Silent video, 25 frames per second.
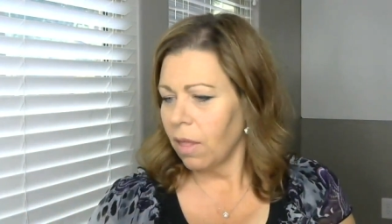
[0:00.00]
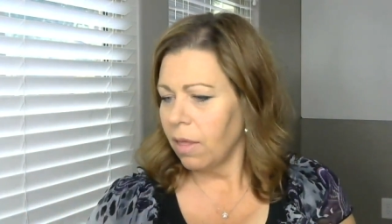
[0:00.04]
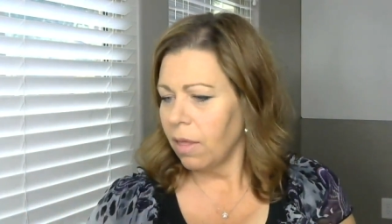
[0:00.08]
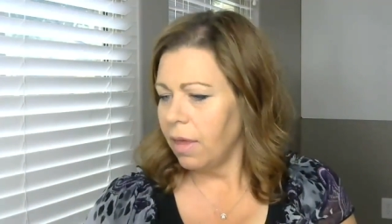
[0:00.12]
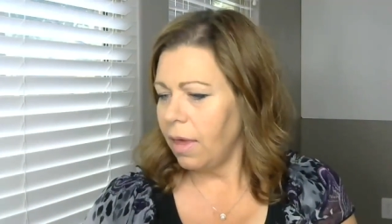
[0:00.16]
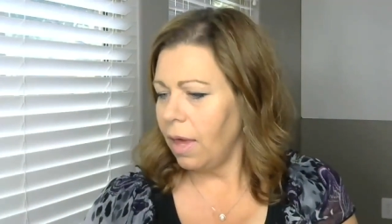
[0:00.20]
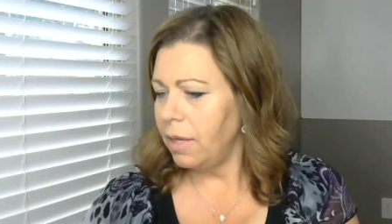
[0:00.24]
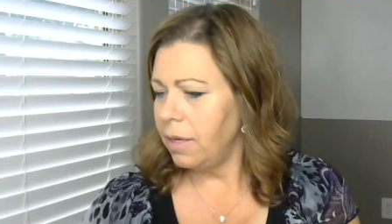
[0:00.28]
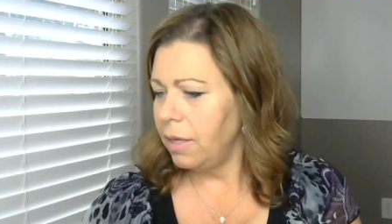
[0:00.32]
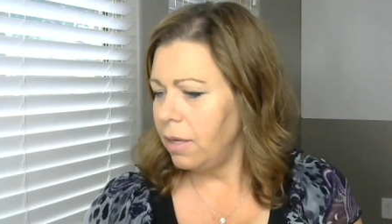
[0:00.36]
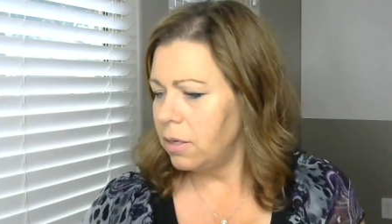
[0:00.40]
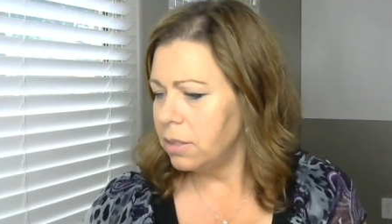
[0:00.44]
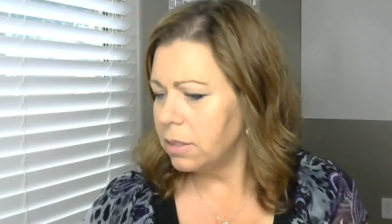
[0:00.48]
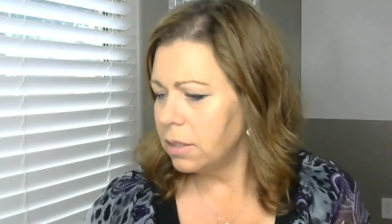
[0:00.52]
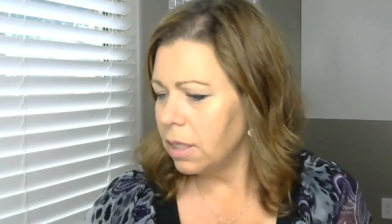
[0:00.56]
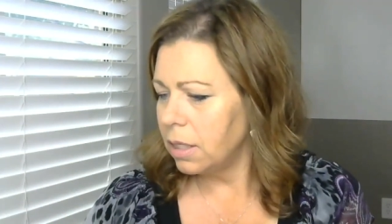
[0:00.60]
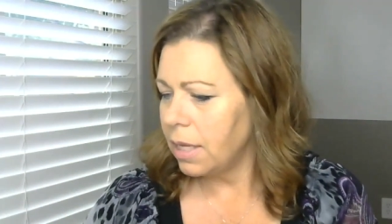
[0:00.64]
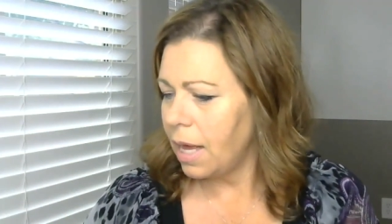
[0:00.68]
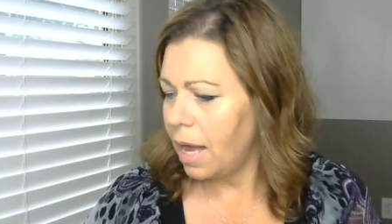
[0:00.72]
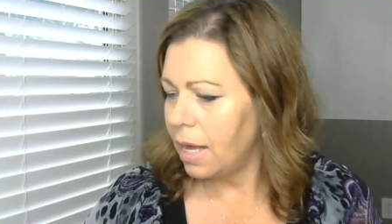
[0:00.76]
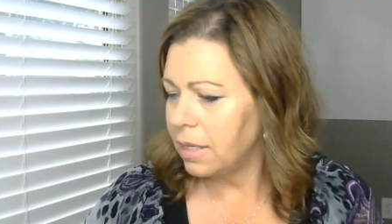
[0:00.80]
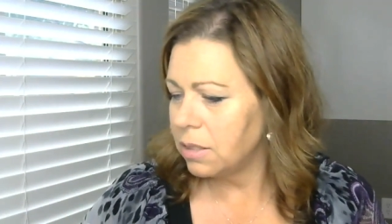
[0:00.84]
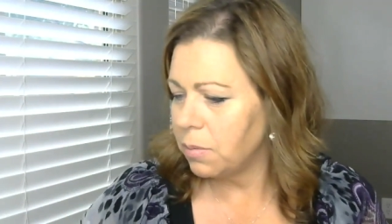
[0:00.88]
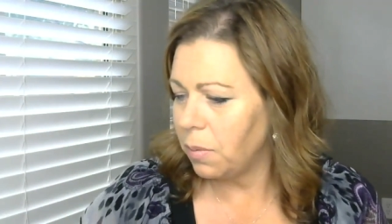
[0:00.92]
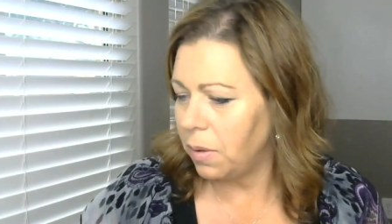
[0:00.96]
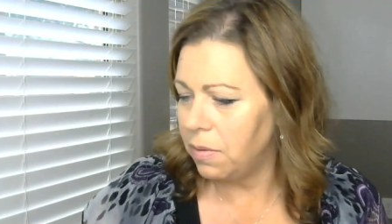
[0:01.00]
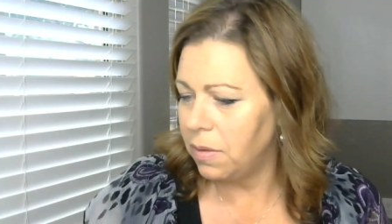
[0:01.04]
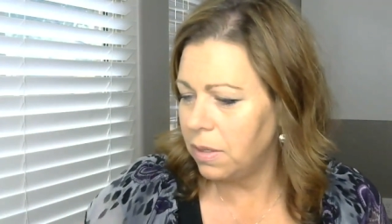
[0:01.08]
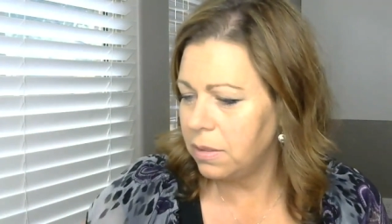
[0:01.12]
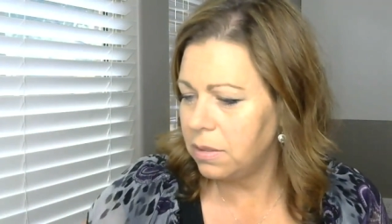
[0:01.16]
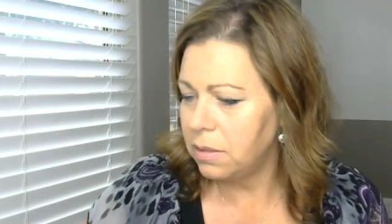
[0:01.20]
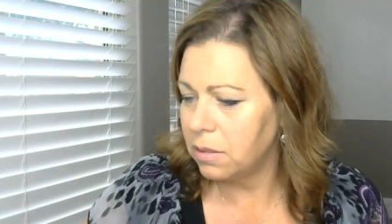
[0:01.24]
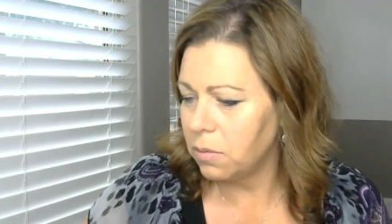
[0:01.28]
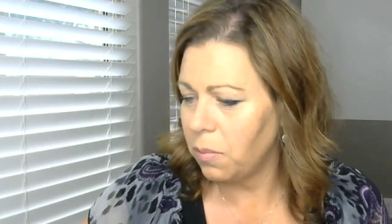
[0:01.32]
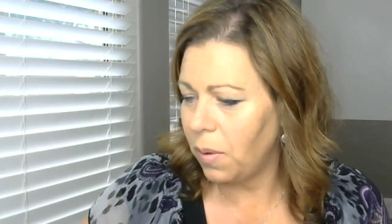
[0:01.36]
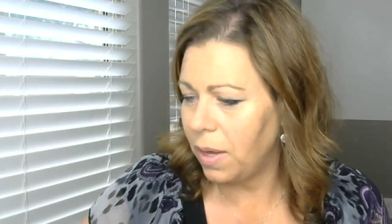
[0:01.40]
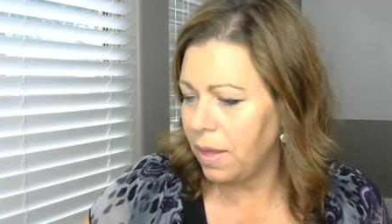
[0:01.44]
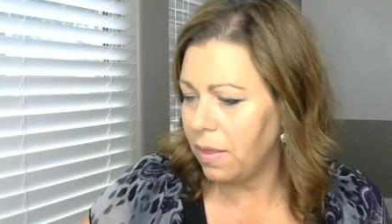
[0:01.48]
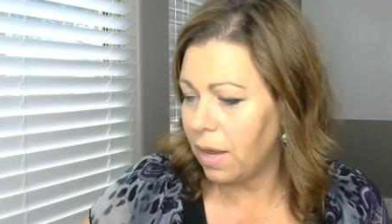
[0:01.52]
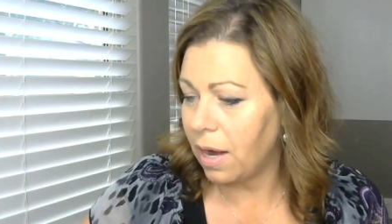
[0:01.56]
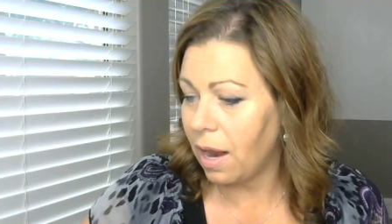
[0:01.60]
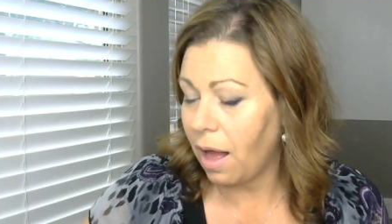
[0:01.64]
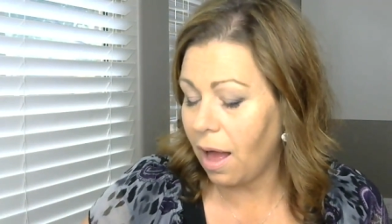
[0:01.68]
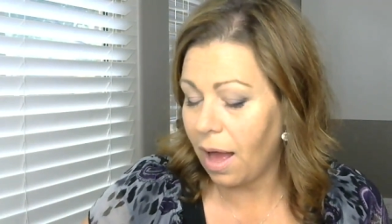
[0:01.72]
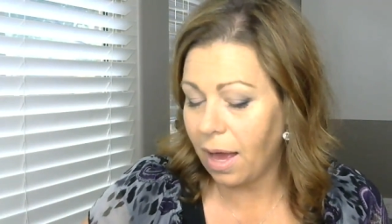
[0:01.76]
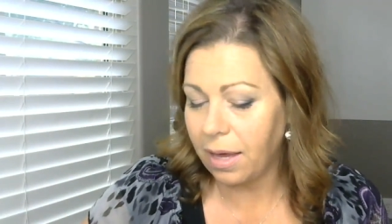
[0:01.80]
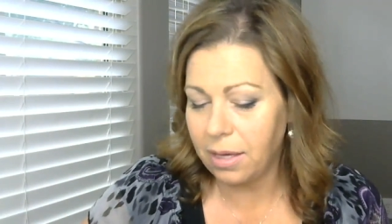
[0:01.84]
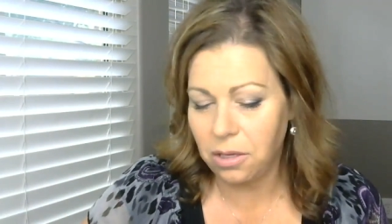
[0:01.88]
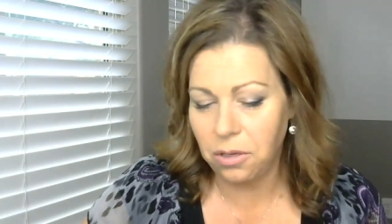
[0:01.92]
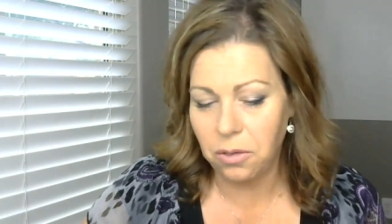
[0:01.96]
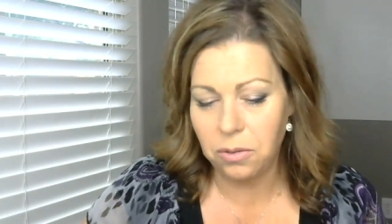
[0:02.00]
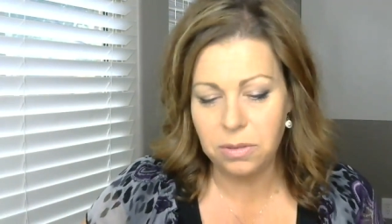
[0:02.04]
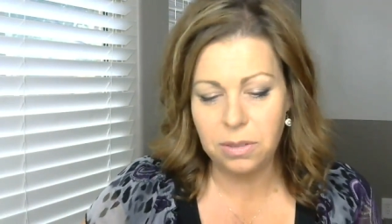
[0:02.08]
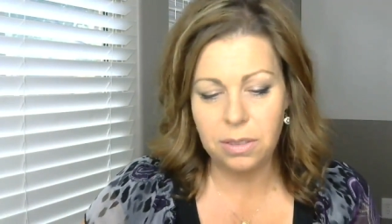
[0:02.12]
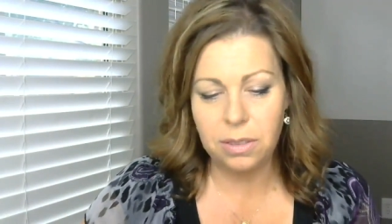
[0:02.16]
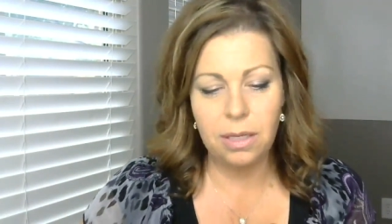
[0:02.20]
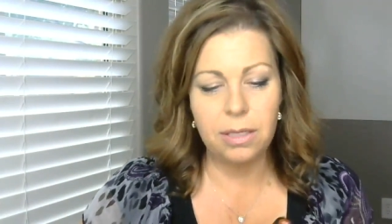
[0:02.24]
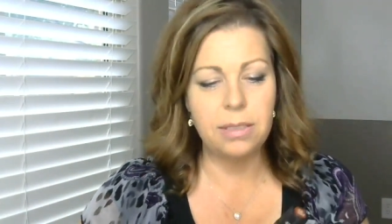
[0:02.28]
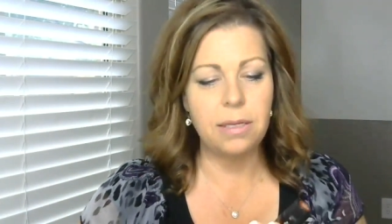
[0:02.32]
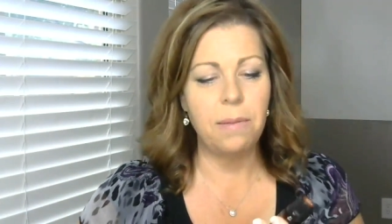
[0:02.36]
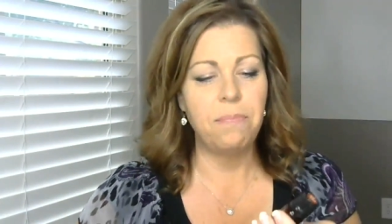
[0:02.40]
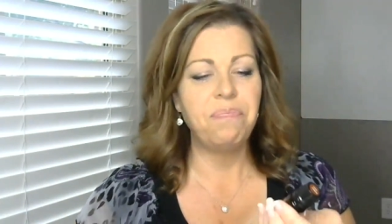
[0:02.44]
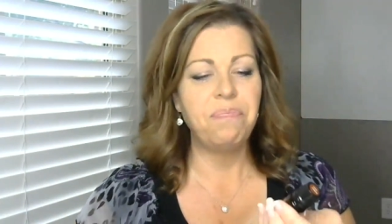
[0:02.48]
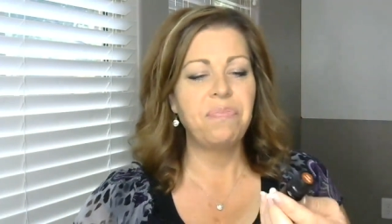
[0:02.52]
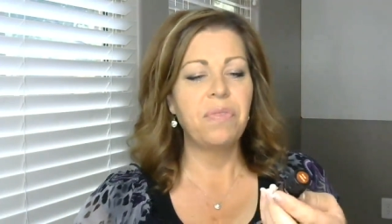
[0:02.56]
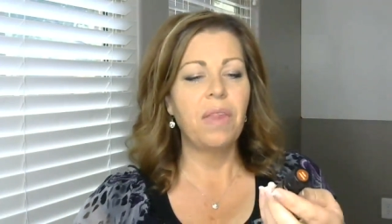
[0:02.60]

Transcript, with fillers: Okay, and here's the last one. This is the way that I use this.